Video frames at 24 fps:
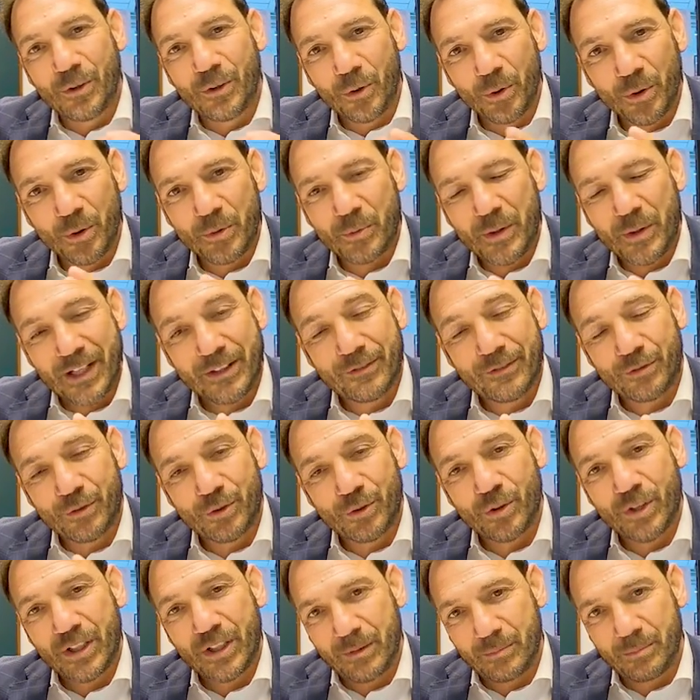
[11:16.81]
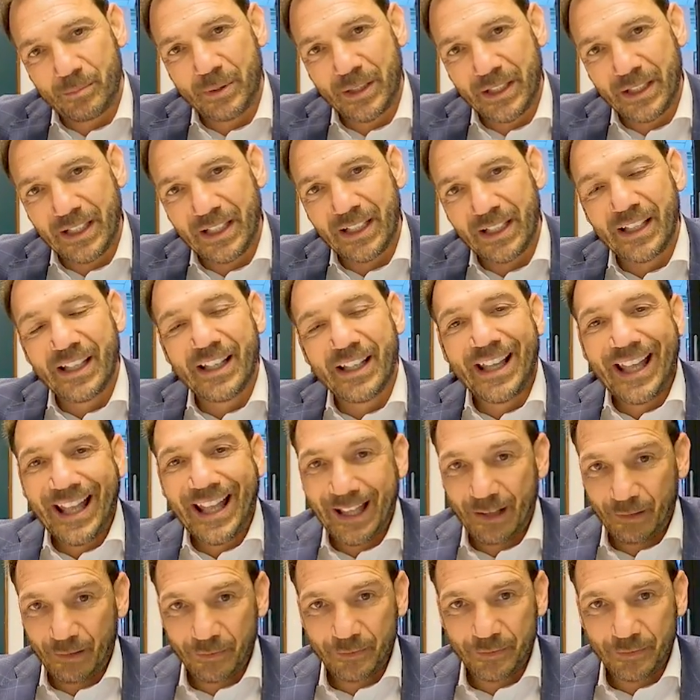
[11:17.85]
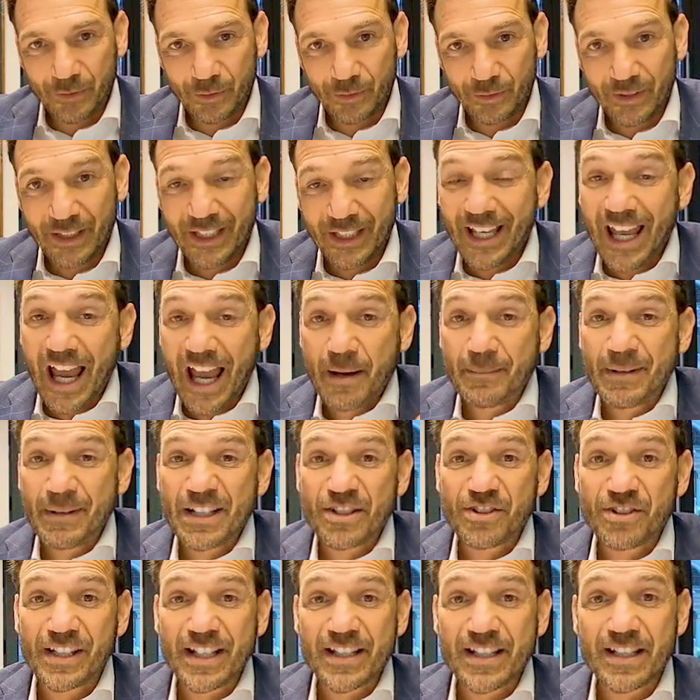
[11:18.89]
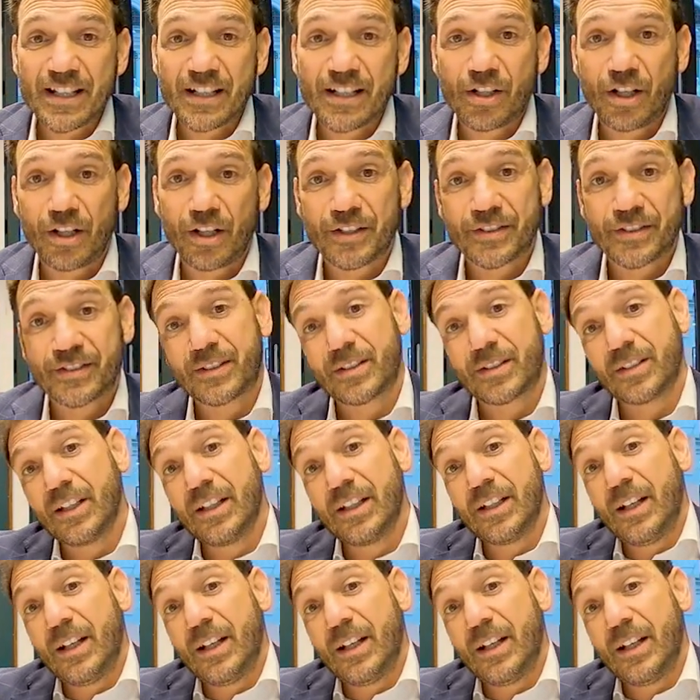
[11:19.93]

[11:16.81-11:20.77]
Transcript: all the way through can be helpful. How much does it cost?